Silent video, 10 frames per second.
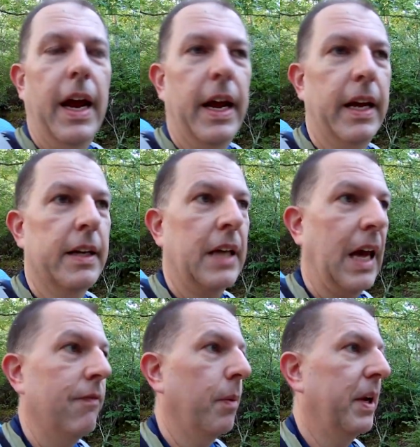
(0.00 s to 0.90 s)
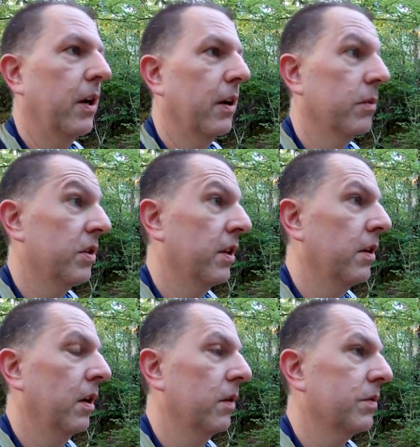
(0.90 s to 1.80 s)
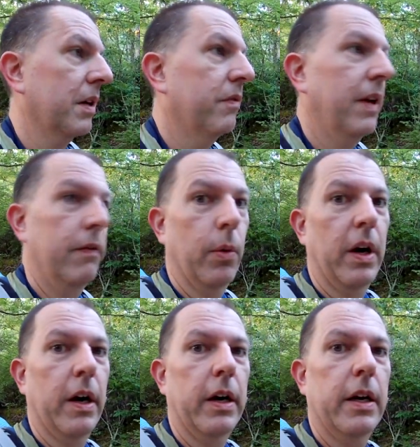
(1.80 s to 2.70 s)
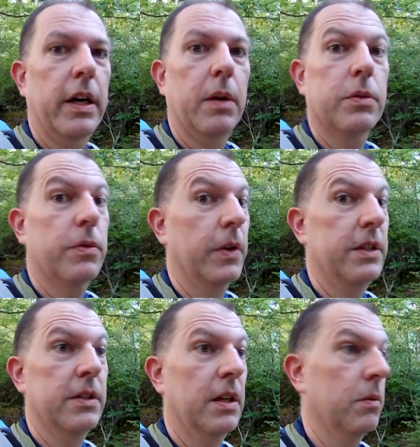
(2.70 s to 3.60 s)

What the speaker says: and came up here, and it was like February, and it was freezing.